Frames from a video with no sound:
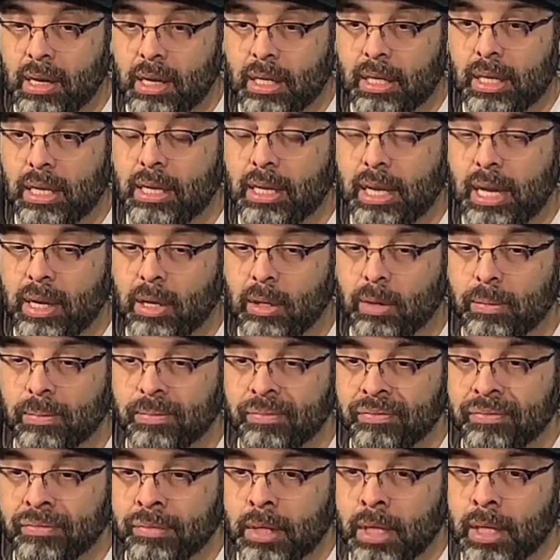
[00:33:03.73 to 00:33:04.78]
at Glendale.
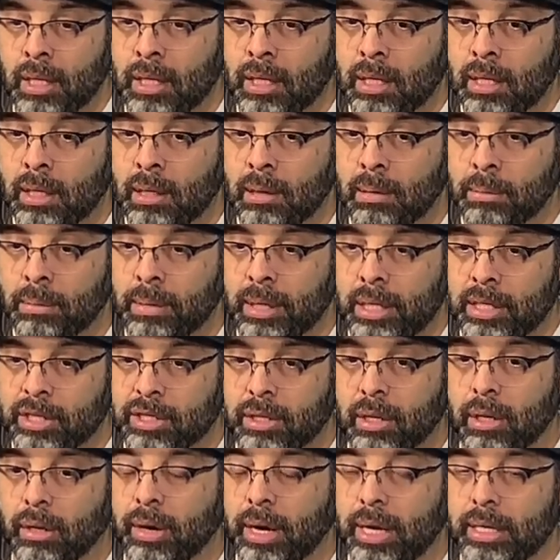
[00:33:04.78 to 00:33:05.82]
And
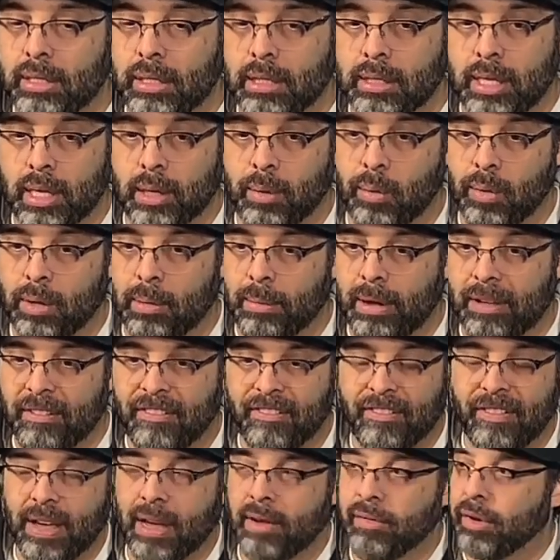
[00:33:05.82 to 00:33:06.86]
Stir Crazy is like one of my
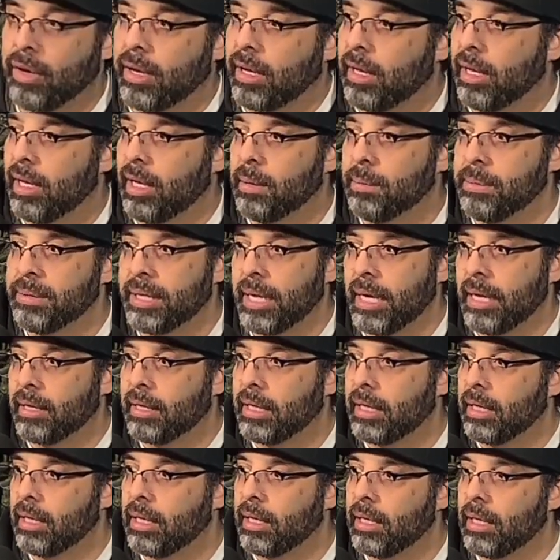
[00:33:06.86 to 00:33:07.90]
favorite clubs out
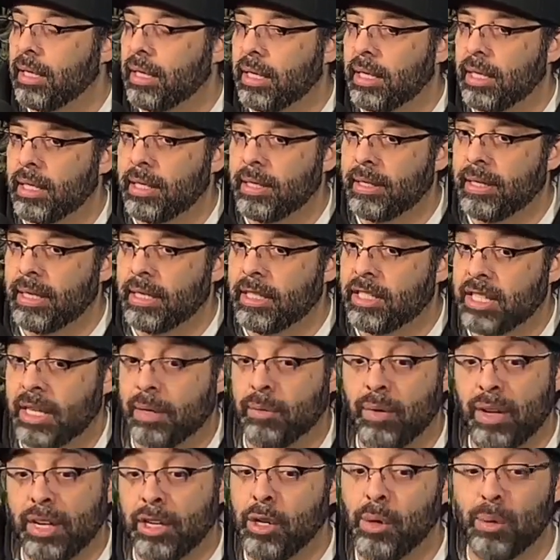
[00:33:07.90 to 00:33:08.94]
there. It's
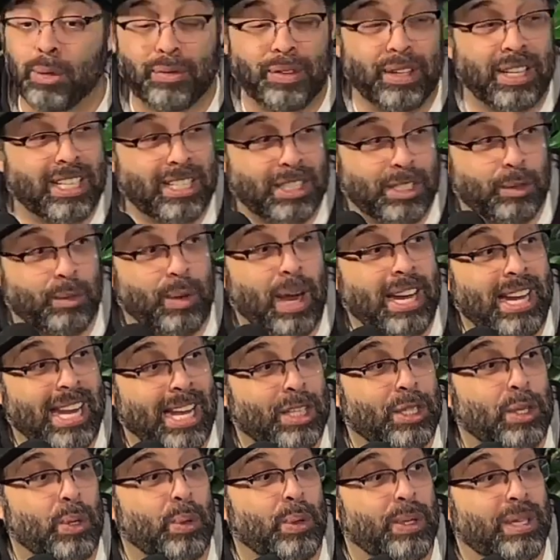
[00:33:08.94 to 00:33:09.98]
it's funny because it's right
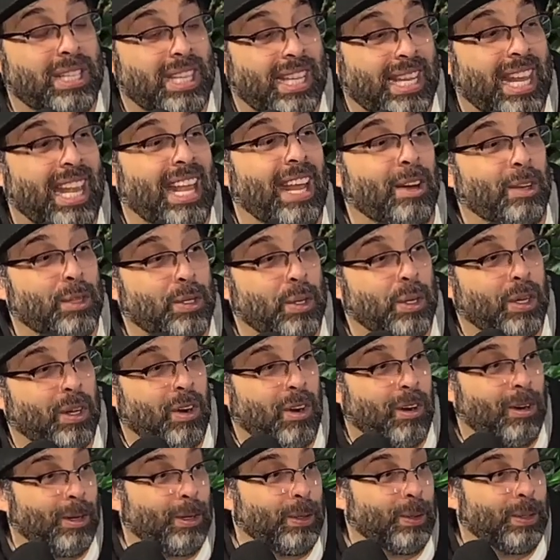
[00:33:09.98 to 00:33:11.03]
next door to the Arizona
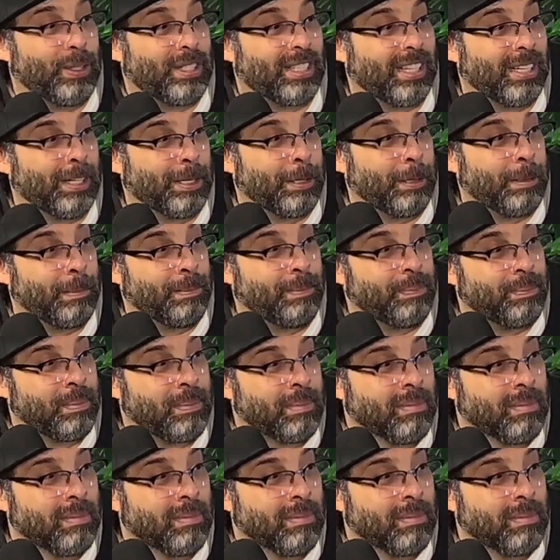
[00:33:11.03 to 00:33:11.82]
Cardinals, the